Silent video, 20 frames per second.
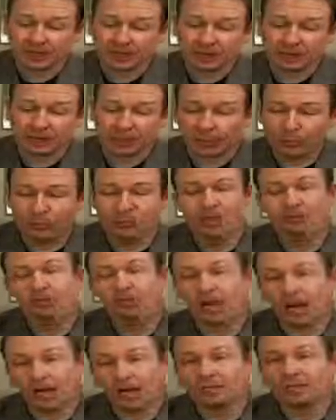open your
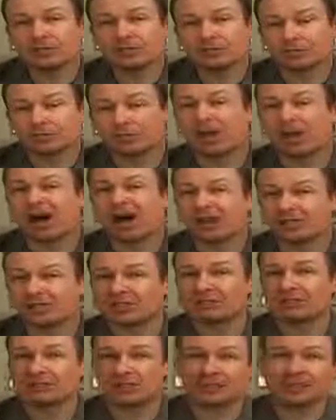mind to some
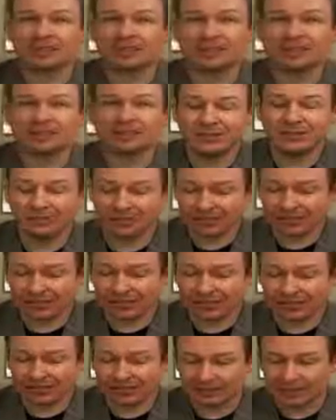possibilities,
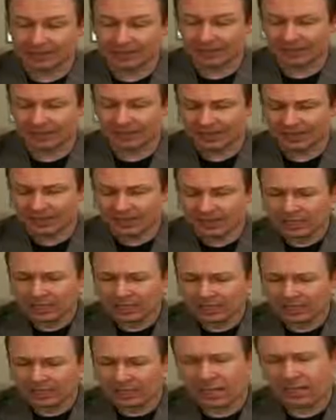and
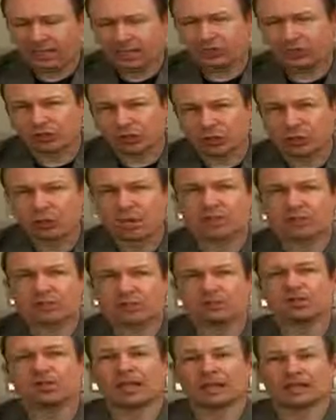just kind of turn on
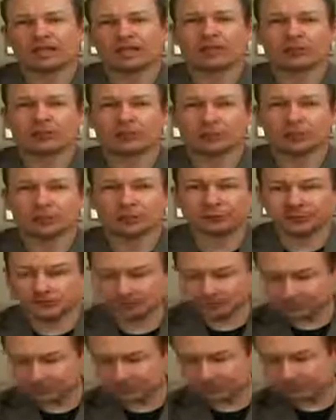some lights for you.
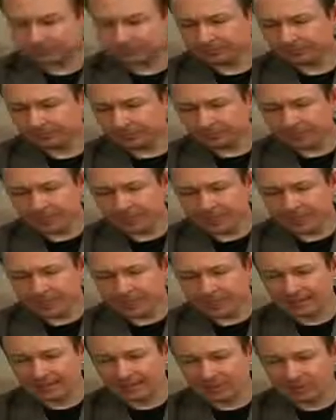
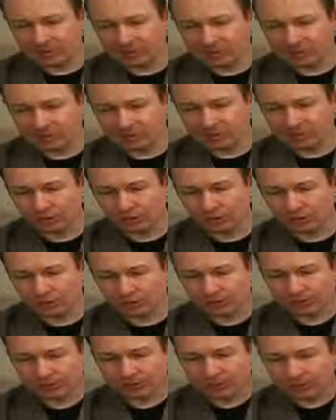And I want to
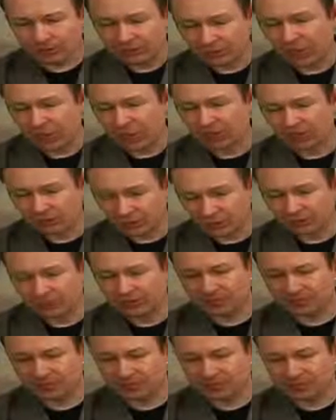talk
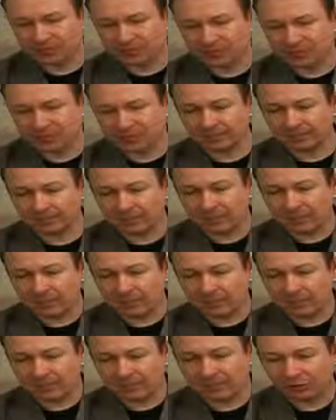specifically
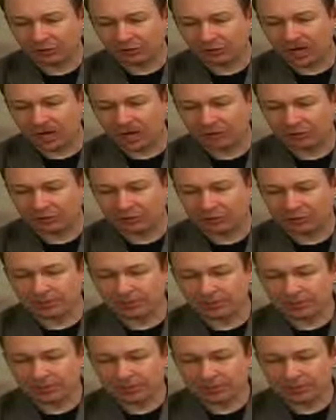about the
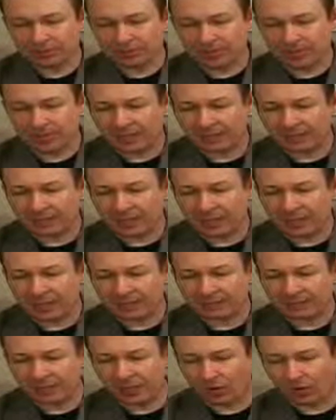chapter that we
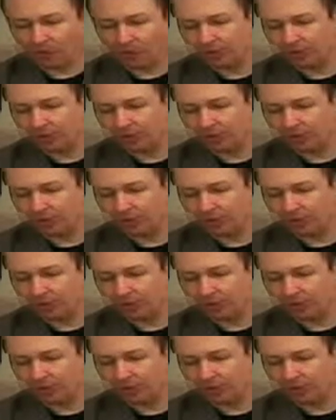have on